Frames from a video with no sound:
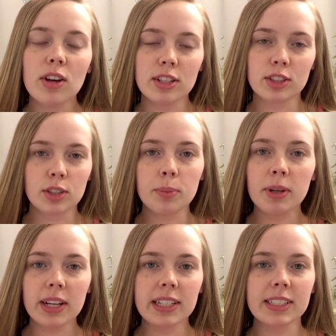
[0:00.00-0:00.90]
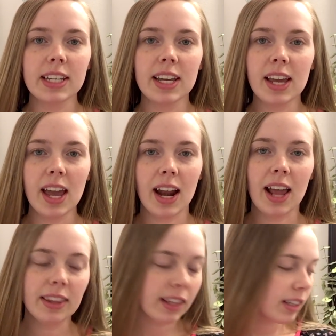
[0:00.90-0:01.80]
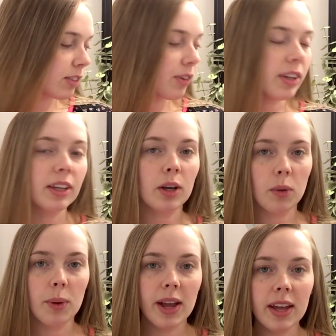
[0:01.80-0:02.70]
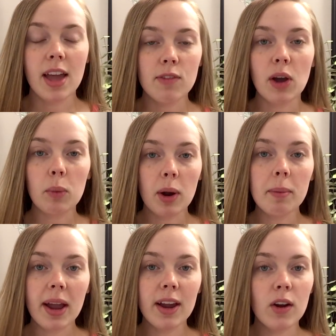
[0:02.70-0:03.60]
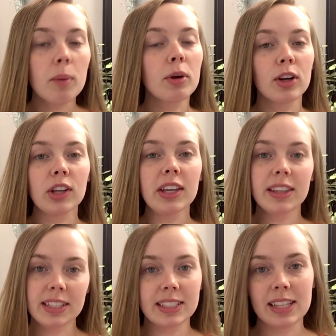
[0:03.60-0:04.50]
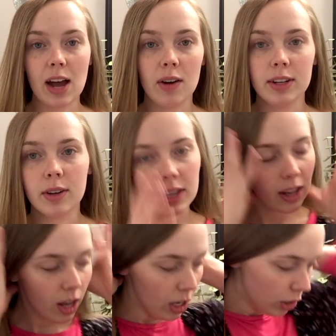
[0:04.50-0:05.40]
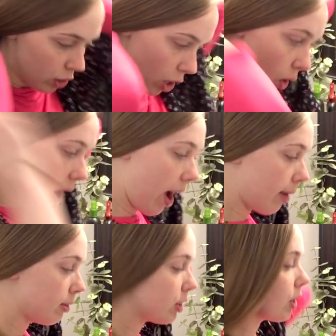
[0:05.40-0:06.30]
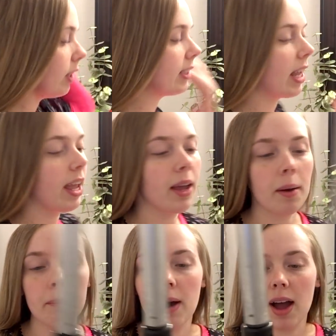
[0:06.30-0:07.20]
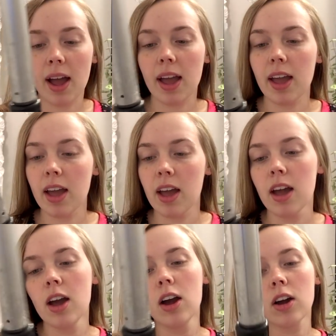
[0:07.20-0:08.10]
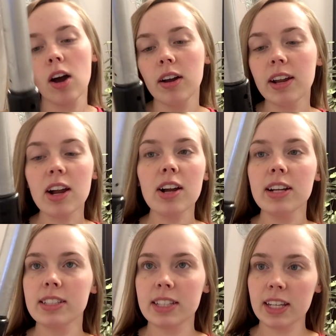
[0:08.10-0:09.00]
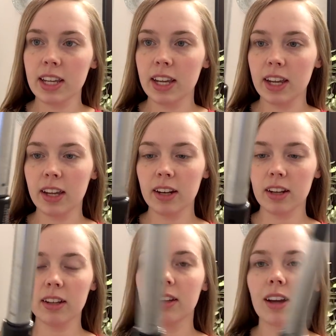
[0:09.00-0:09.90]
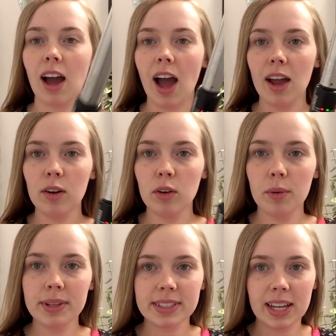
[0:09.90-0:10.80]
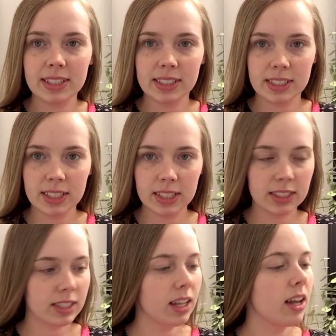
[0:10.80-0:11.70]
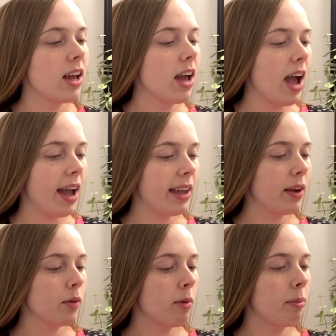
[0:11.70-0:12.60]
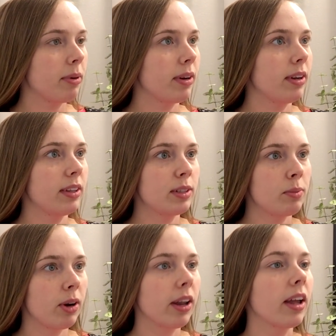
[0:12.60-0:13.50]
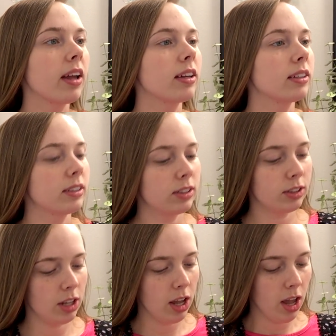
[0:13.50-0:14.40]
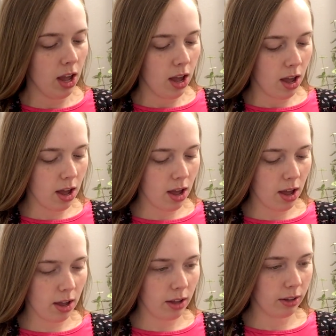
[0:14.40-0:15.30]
is super easy and I think it's fairly quick. If I wear my hair up curly, this is how I do it. So I'm just gonna take my Conair Instant Heat. I don't know what size this is. I can't remember this morning. But